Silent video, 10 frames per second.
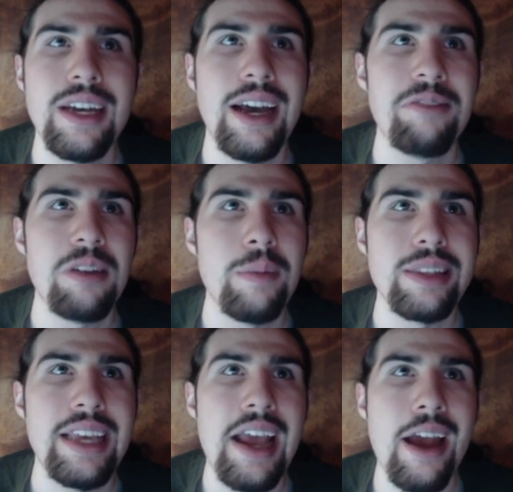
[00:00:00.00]
I
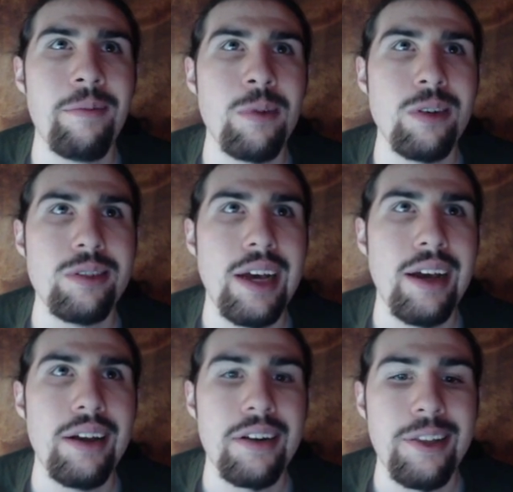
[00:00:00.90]
remember the Emerald
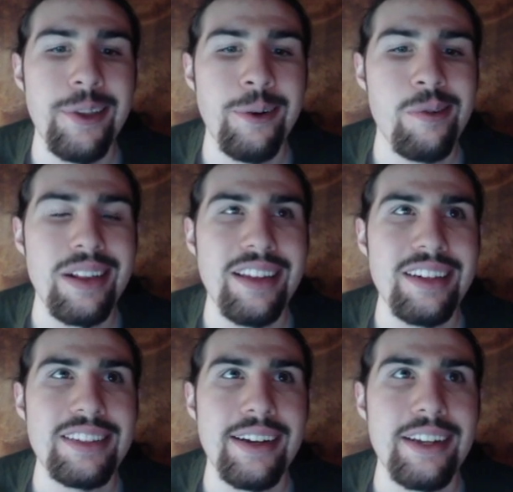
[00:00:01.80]
clone
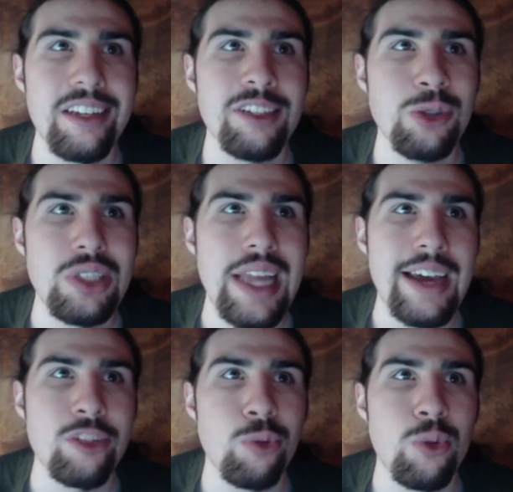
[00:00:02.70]
glitch. I did use
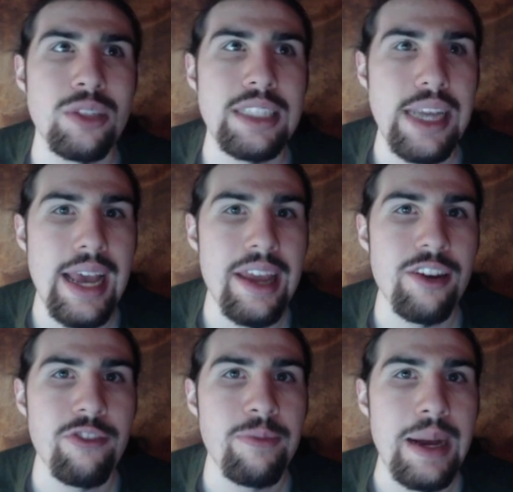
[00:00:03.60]
that towards the
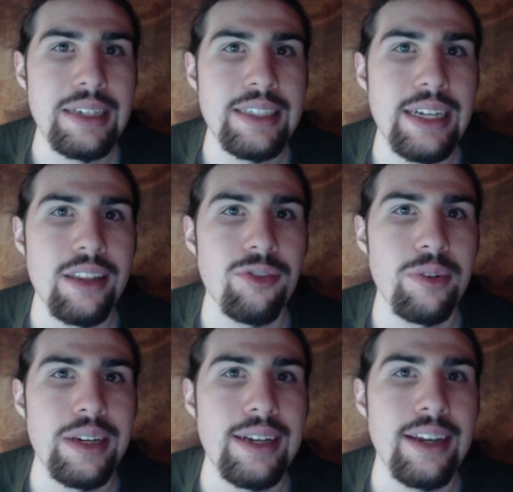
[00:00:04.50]
end of my Gen
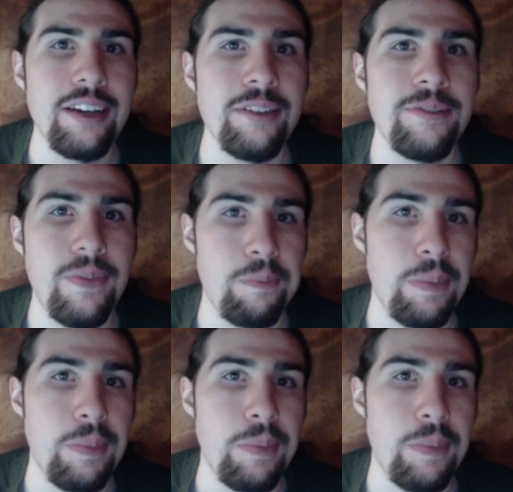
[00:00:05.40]
3 life.